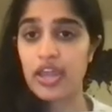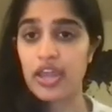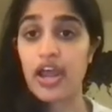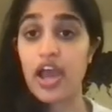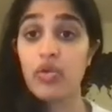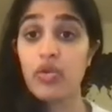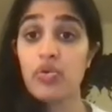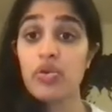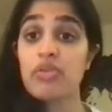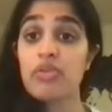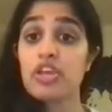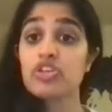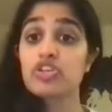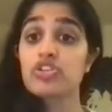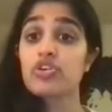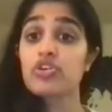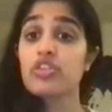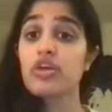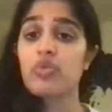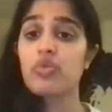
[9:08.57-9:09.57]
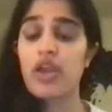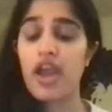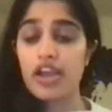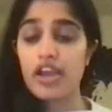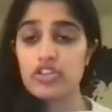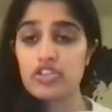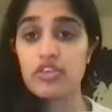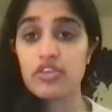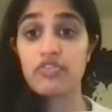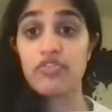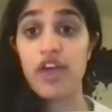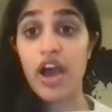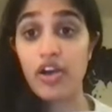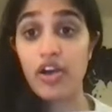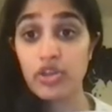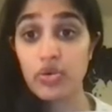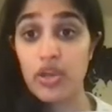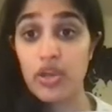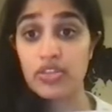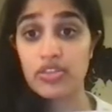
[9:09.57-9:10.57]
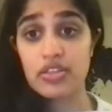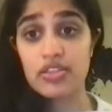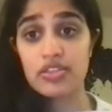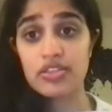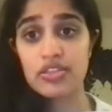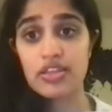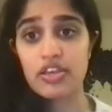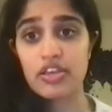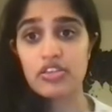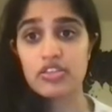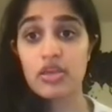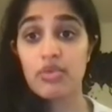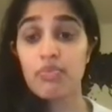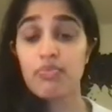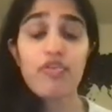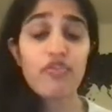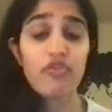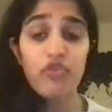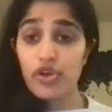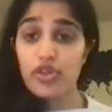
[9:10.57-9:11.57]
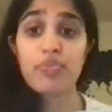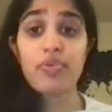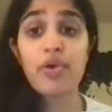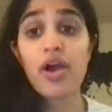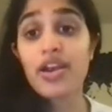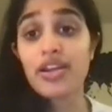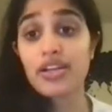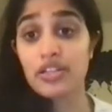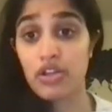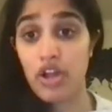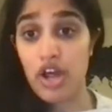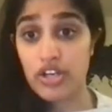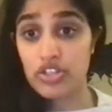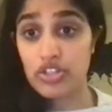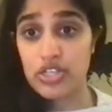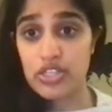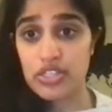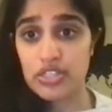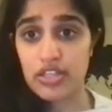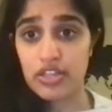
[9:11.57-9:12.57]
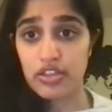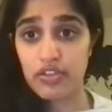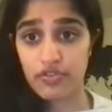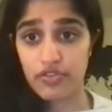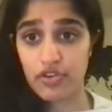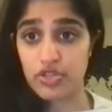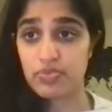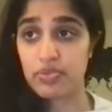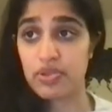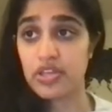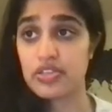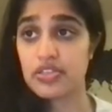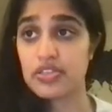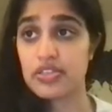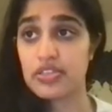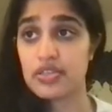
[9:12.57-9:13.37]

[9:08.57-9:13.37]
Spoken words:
And how do we make sure that we actually evaluate these things before the product launches in the first place?